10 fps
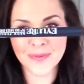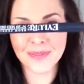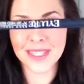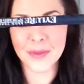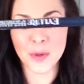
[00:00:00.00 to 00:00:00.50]

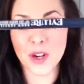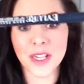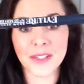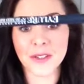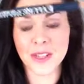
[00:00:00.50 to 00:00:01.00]
This is what I
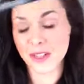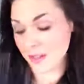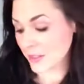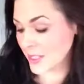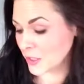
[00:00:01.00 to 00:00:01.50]
use. I
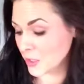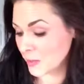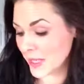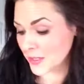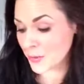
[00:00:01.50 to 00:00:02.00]
tend to use
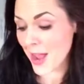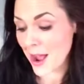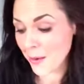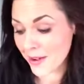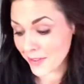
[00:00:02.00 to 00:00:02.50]
pencil.
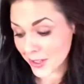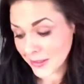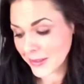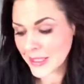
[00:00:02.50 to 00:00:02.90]
However,